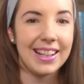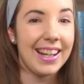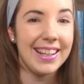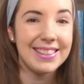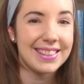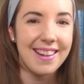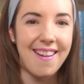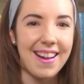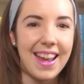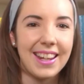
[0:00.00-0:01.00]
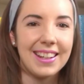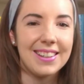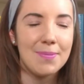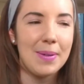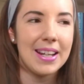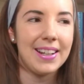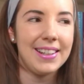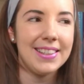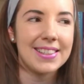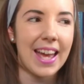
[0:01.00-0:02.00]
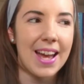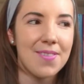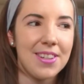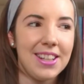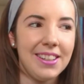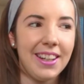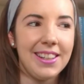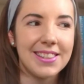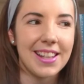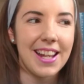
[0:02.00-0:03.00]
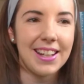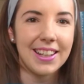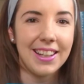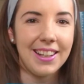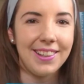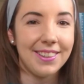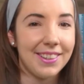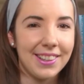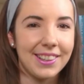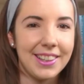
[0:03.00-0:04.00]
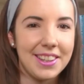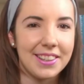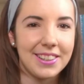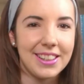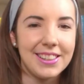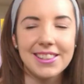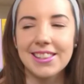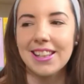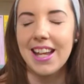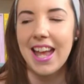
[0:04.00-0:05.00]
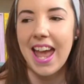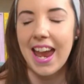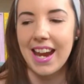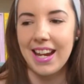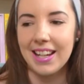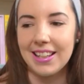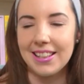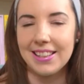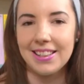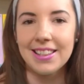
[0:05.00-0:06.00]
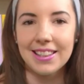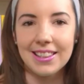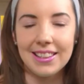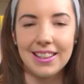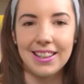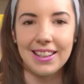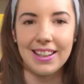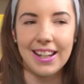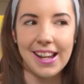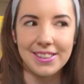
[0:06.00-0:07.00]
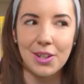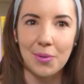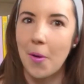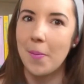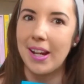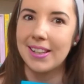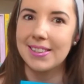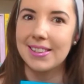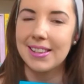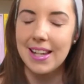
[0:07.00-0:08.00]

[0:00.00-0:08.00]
it's not, because Evvie is like in her early 30s and it's a romance.